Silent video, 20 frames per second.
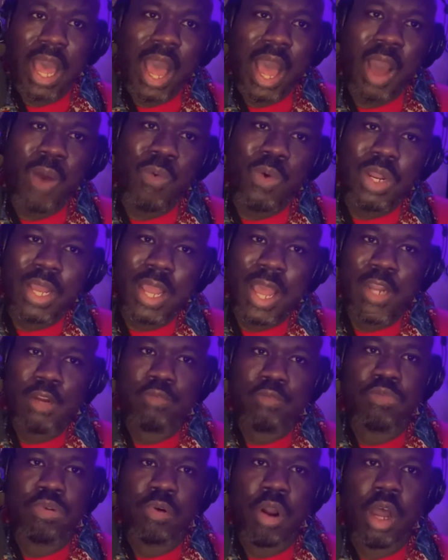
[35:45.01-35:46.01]
I want to kind
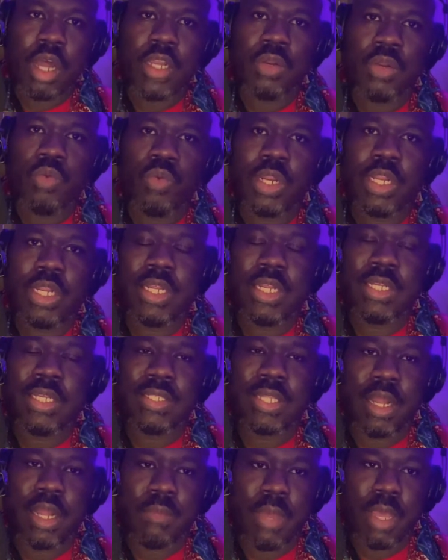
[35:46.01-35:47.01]
of broaden what it is
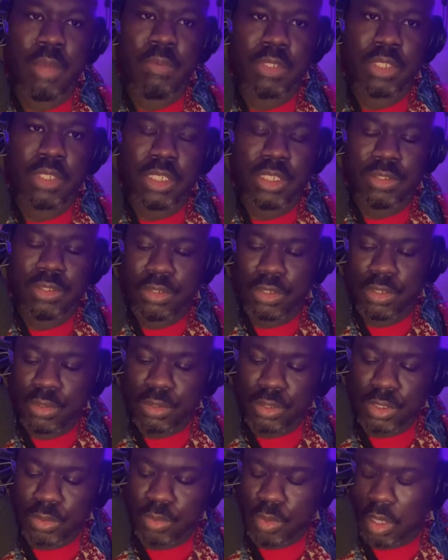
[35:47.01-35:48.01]
that I'm able to
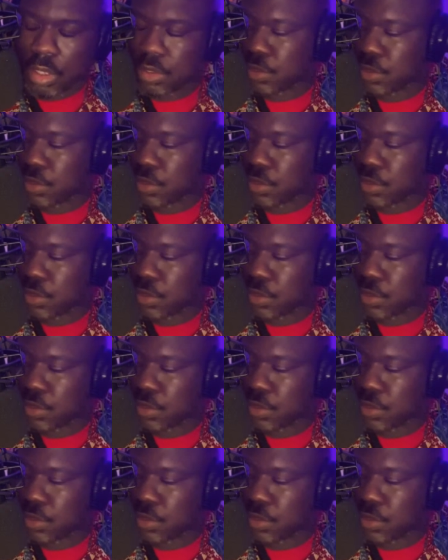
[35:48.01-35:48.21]
introduce you all